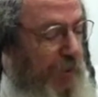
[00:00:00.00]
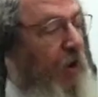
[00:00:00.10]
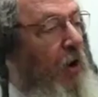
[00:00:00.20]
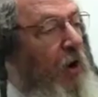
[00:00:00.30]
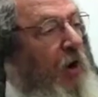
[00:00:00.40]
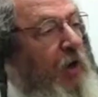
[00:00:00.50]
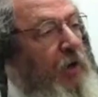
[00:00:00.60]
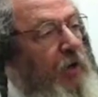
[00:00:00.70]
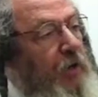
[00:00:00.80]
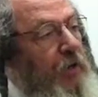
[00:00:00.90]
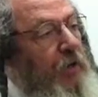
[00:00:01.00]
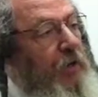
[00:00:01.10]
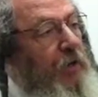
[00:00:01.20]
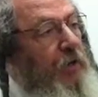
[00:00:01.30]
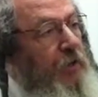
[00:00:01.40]
there are
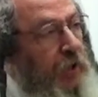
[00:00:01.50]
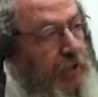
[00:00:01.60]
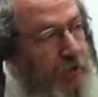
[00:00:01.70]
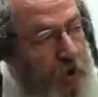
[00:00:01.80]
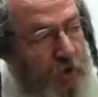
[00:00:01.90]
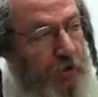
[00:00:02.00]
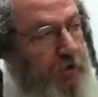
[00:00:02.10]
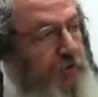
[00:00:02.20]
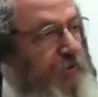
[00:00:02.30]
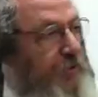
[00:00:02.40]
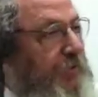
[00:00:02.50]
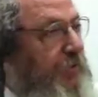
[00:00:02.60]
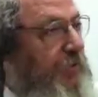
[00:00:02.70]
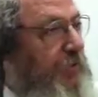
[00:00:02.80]
like tunnels